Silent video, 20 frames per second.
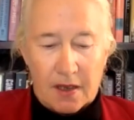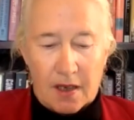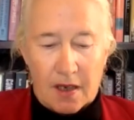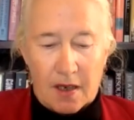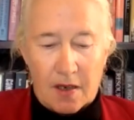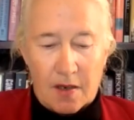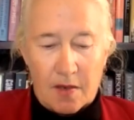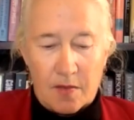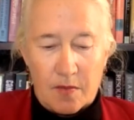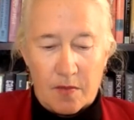
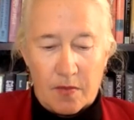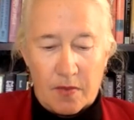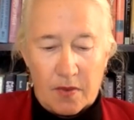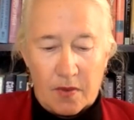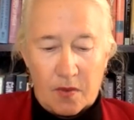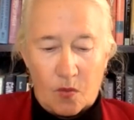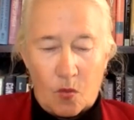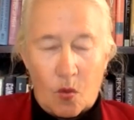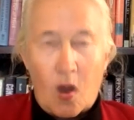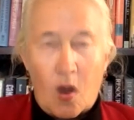um,
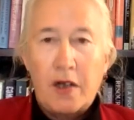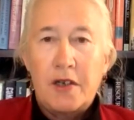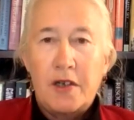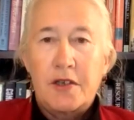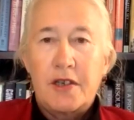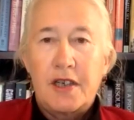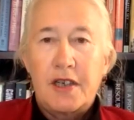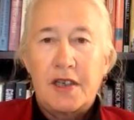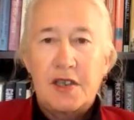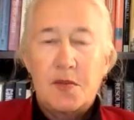water
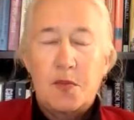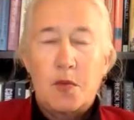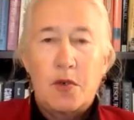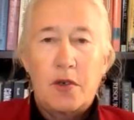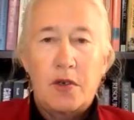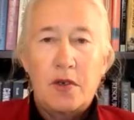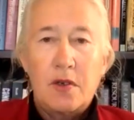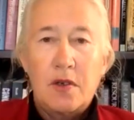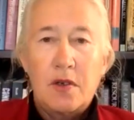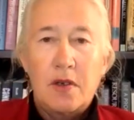
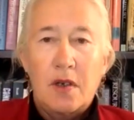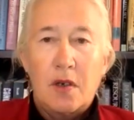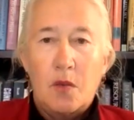transport